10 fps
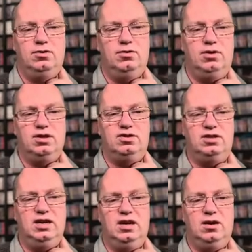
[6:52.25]
So you can
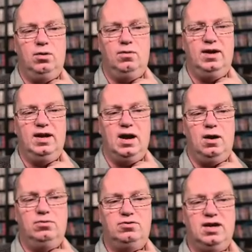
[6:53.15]
see that already
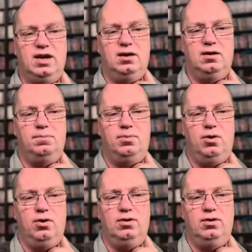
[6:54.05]
outside of the
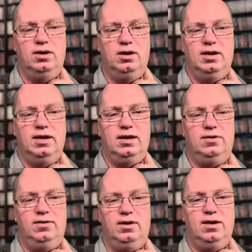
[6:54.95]
border, it
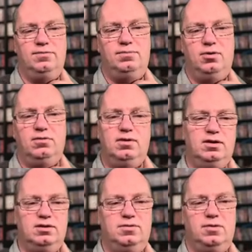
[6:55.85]
will have more
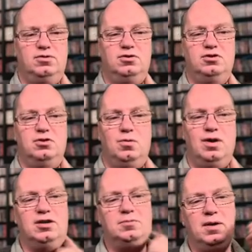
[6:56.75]
it's focusing somewhere
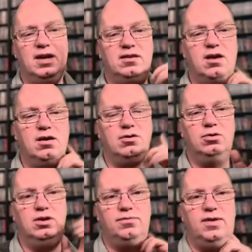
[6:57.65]
wells, but it can't do
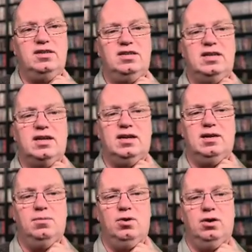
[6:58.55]
the phase detect
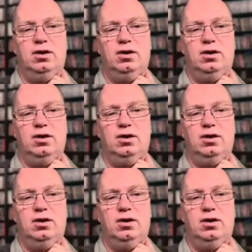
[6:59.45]
anymore.